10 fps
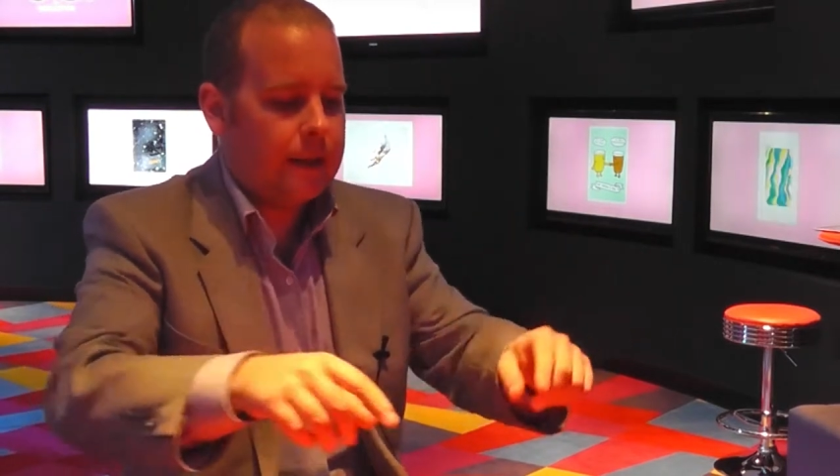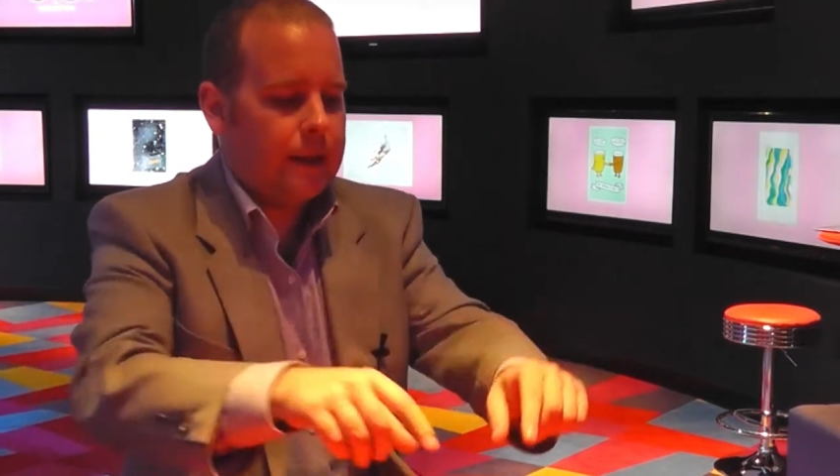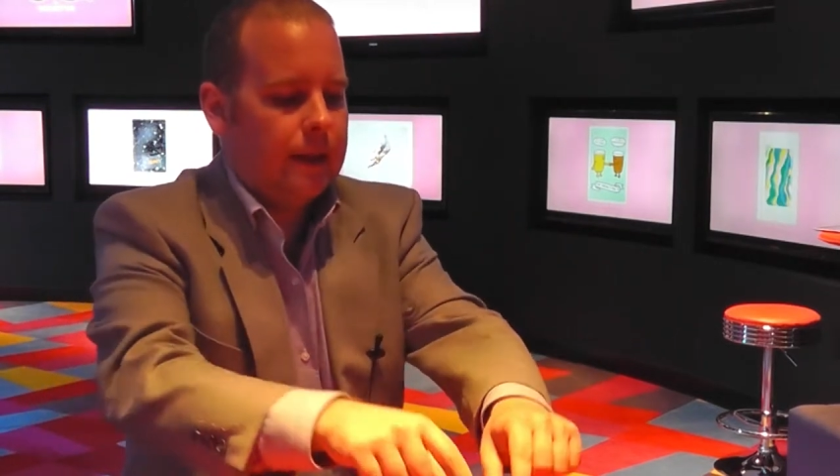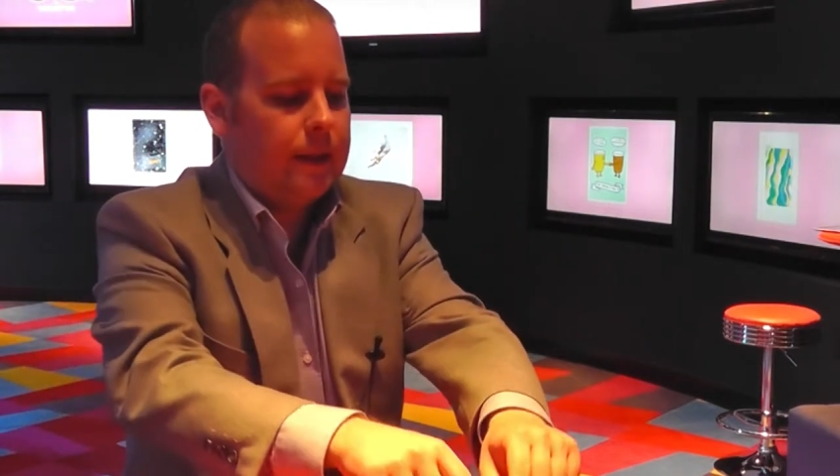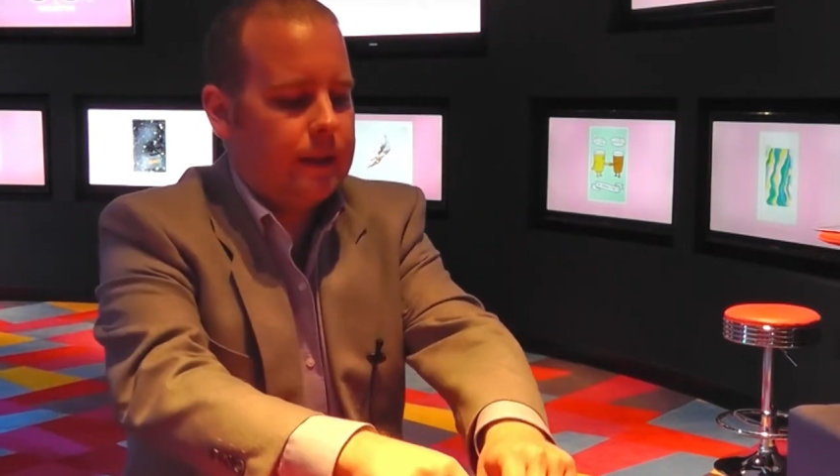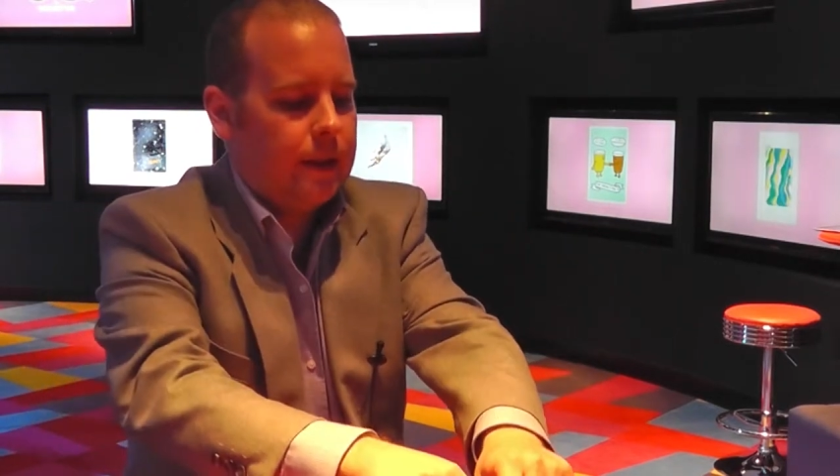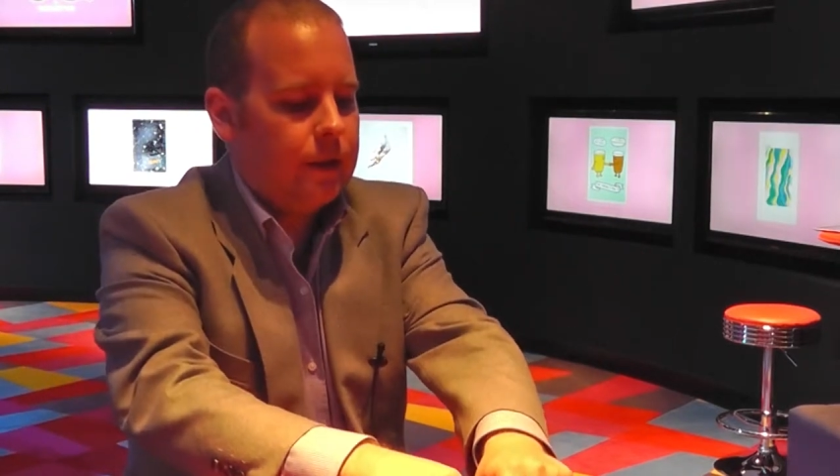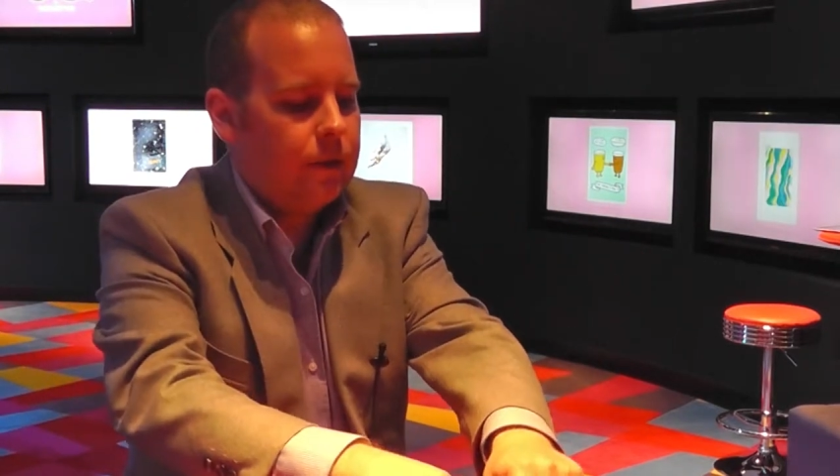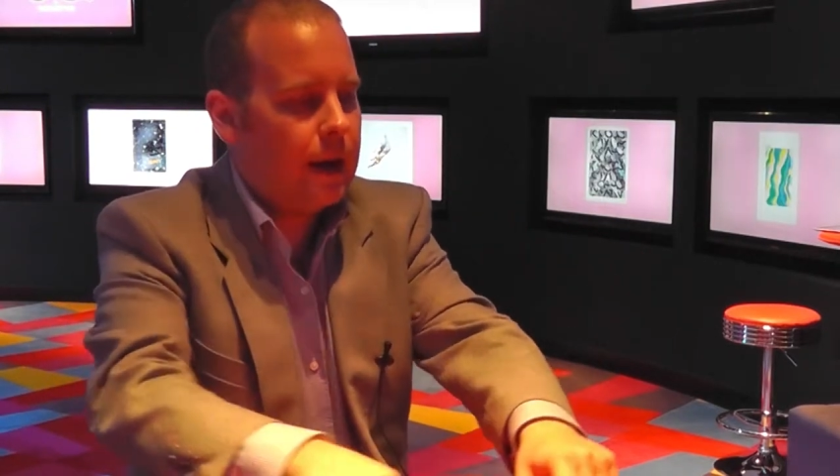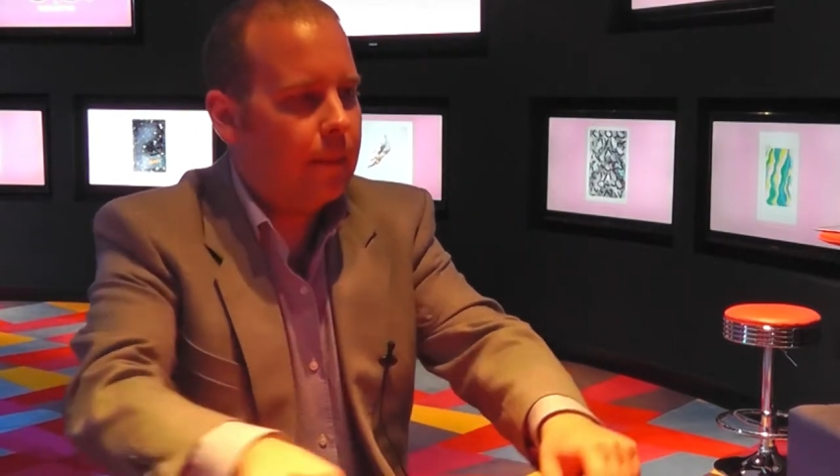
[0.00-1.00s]
to
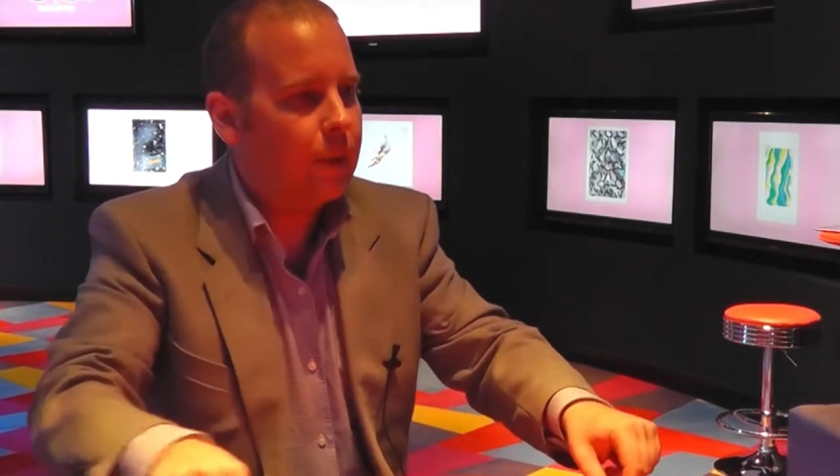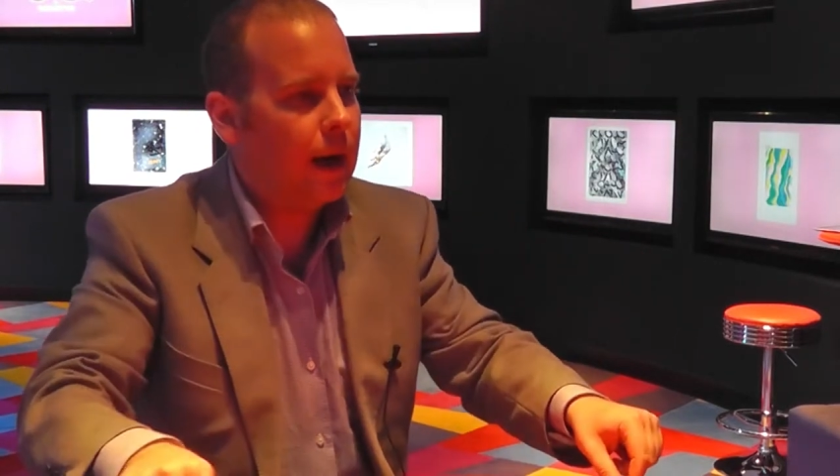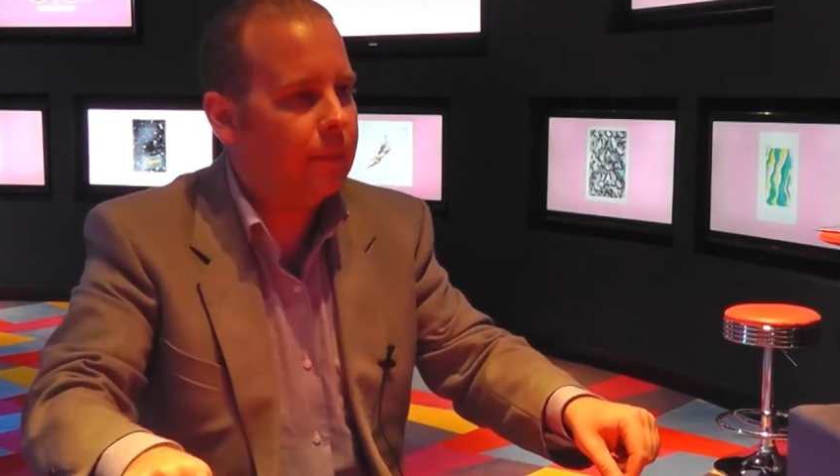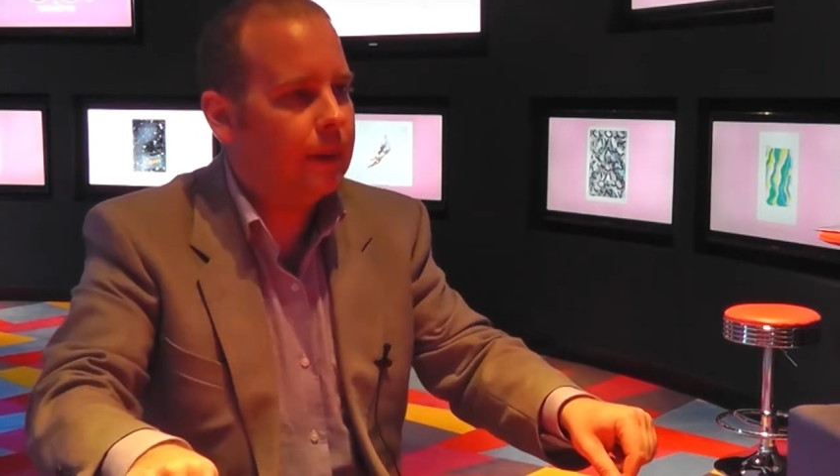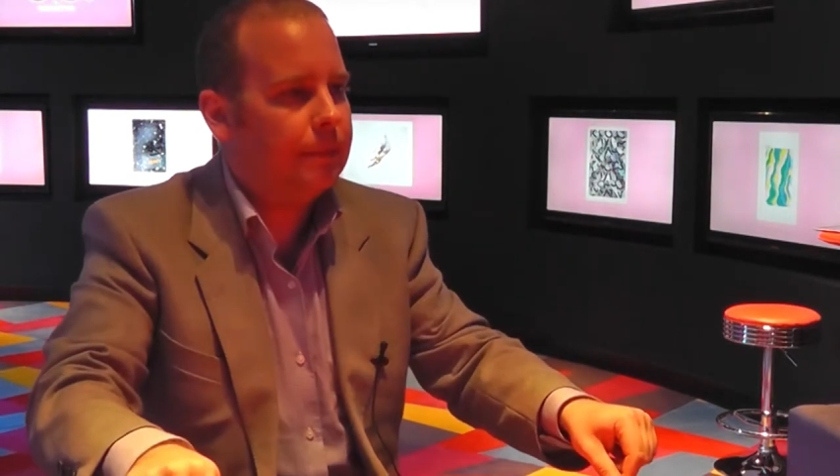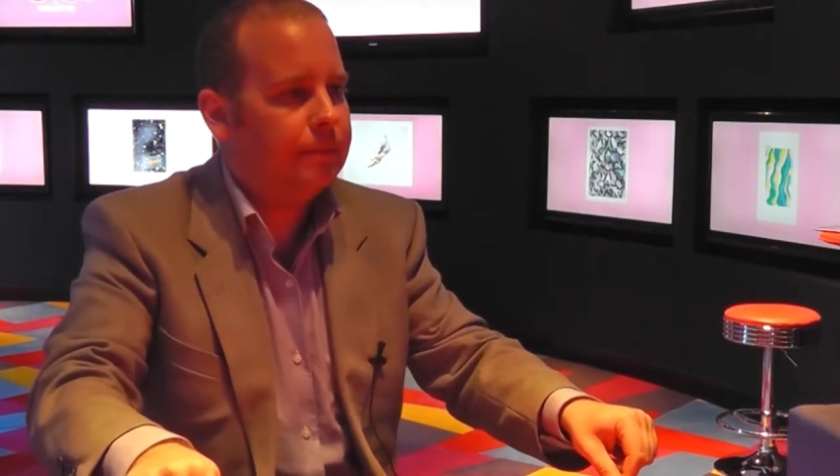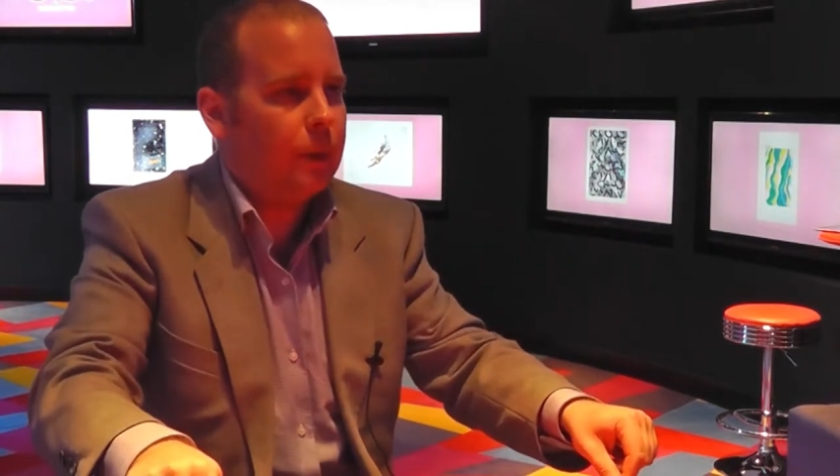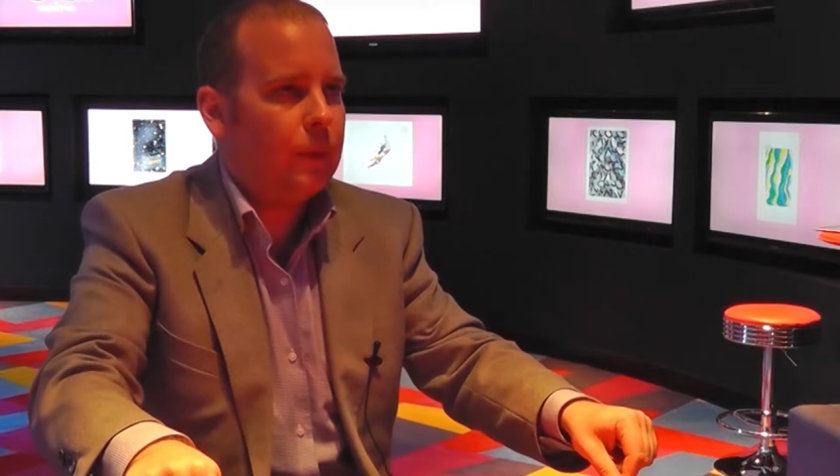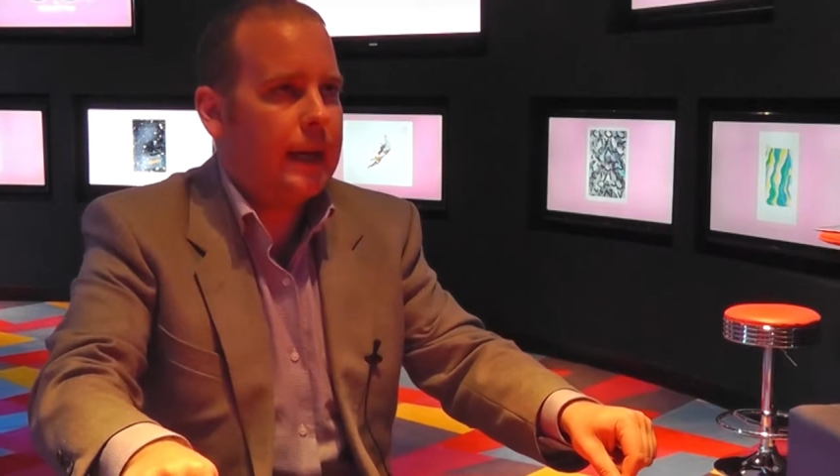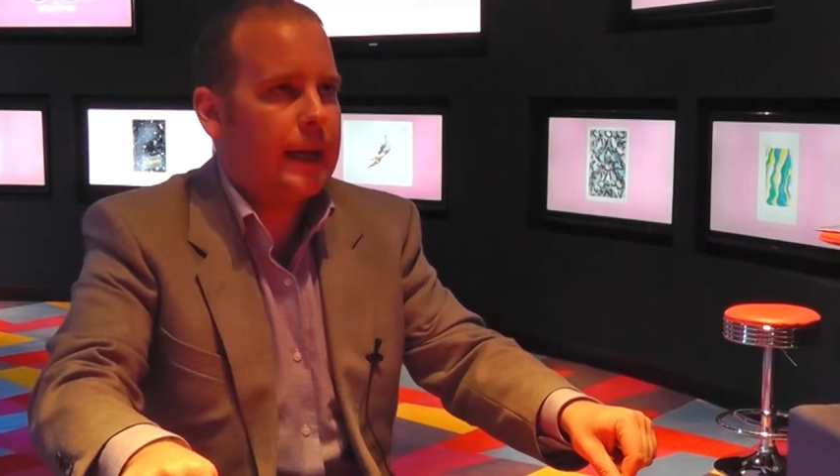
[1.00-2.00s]
do the umbrella bit.
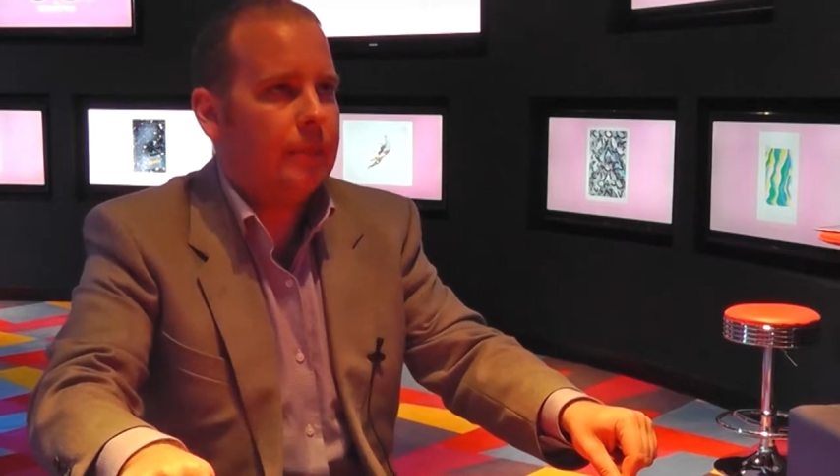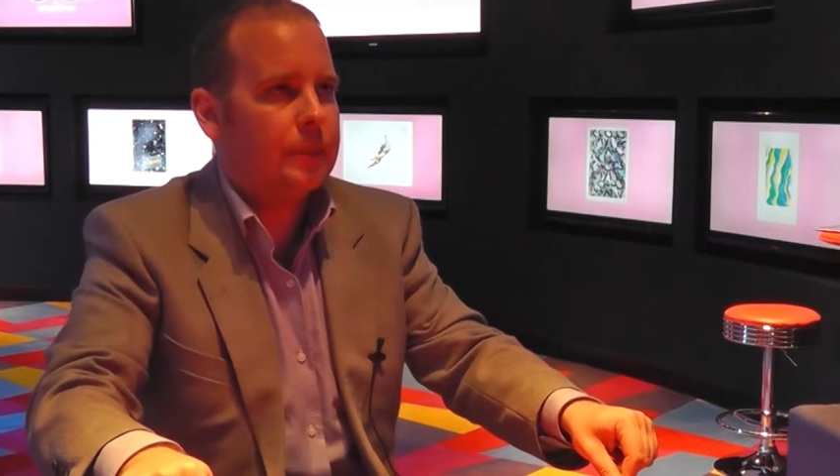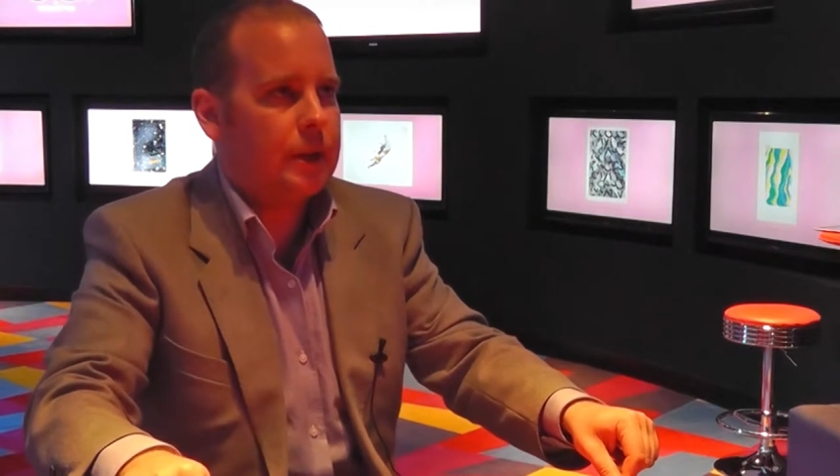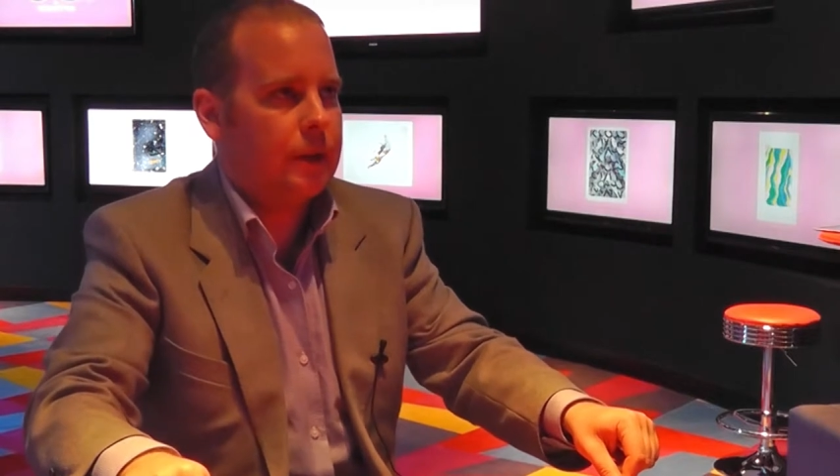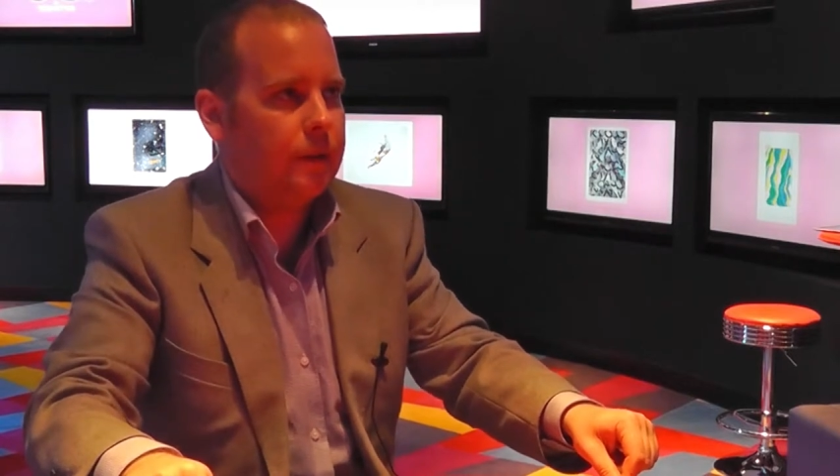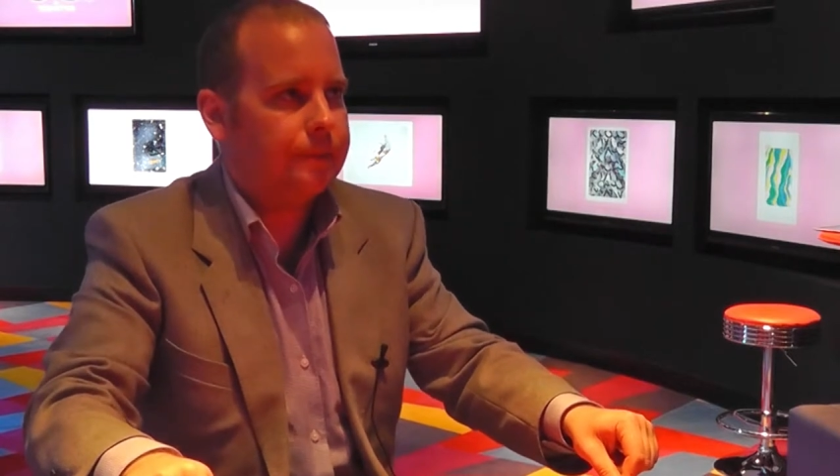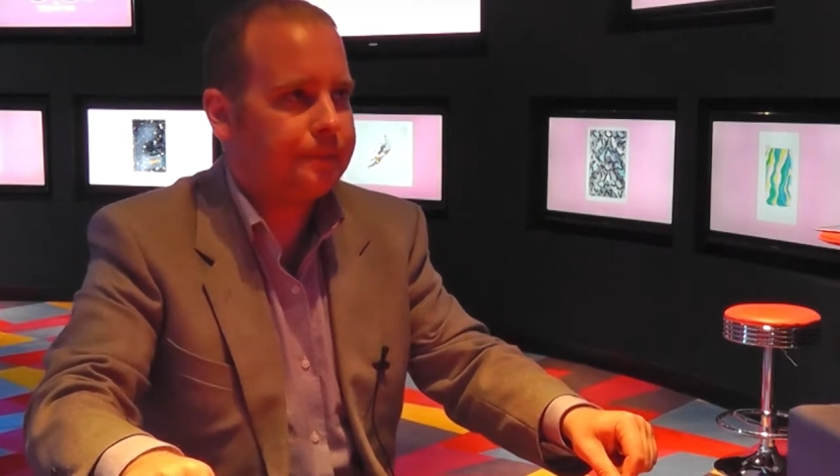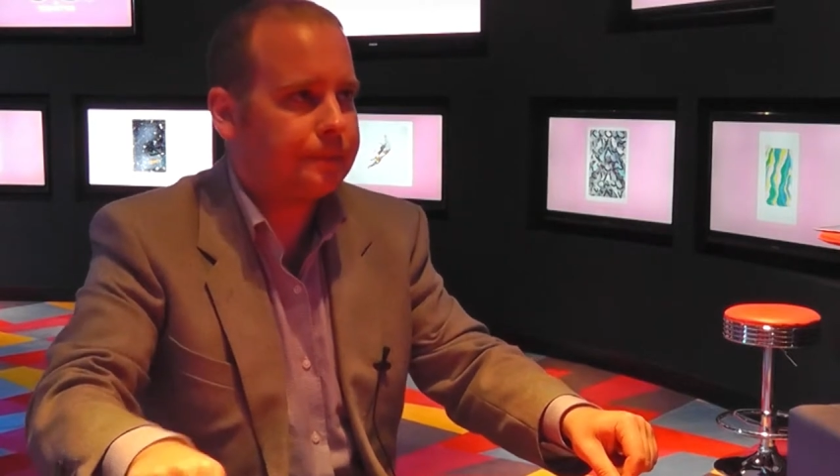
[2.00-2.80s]
But when it comes to